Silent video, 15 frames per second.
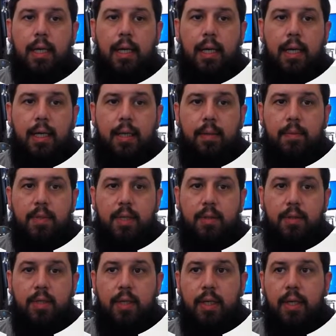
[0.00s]
So I'm just
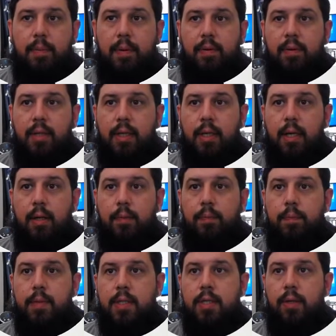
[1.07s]
going to keep everything yellow.
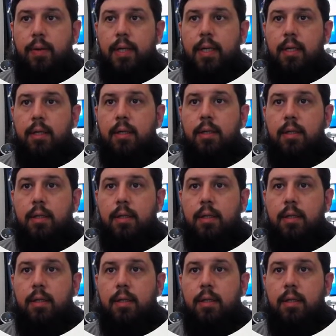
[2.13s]
So here,